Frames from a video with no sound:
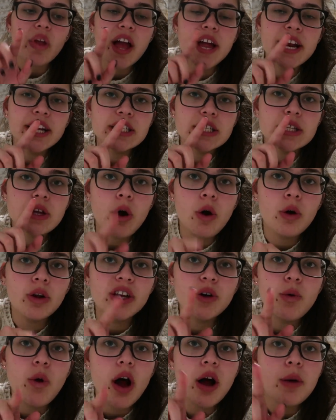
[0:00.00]
and it's the
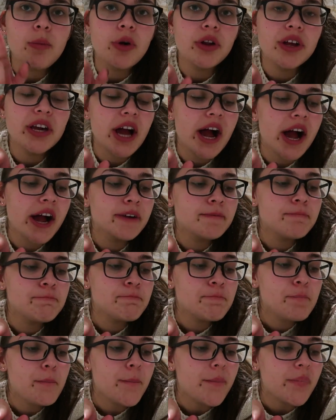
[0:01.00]
Wholly Guacamole kind.
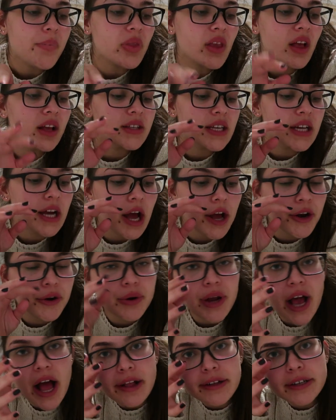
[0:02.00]
It's like
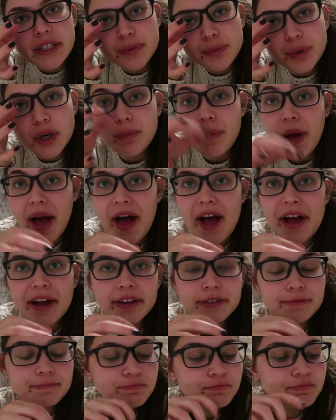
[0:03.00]
100 calories per
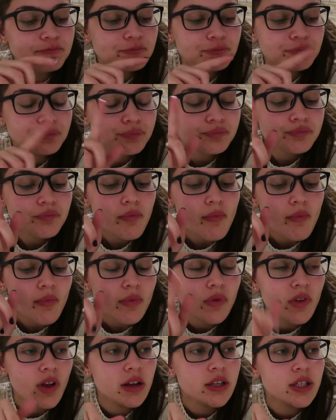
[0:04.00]
pack.
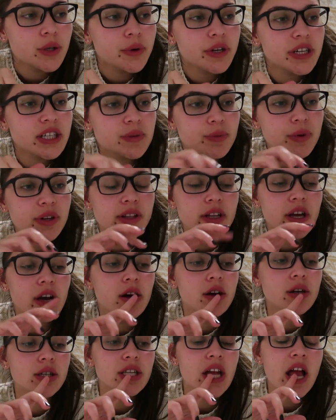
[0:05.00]
So we're gonna split
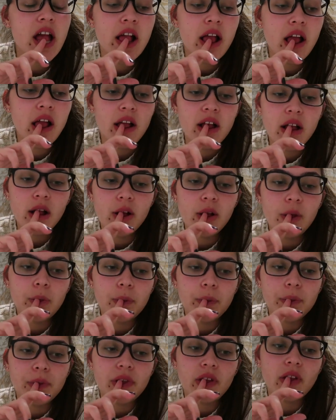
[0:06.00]
those.
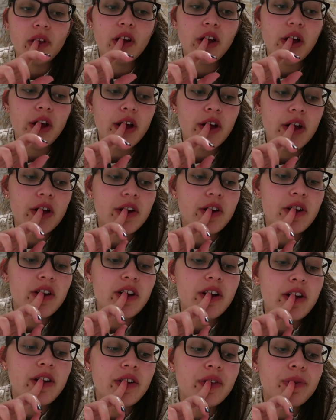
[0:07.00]
And
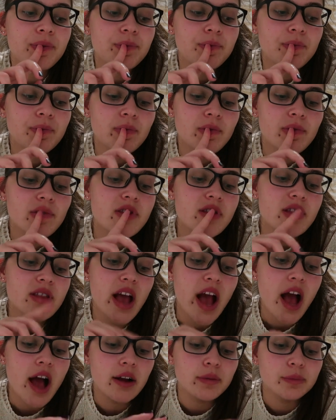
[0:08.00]
uh,
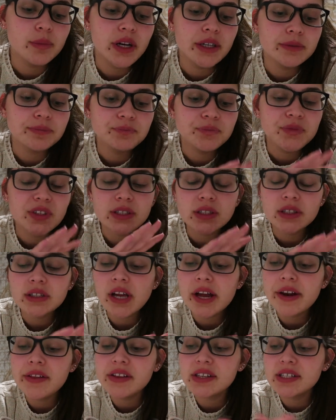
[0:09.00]
yeah, but this is
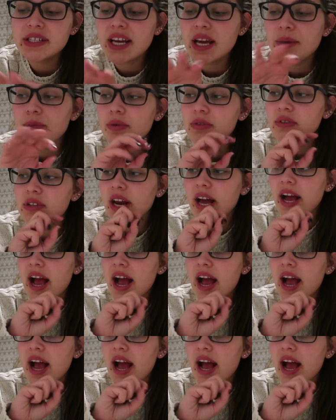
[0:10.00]
kind of the staples that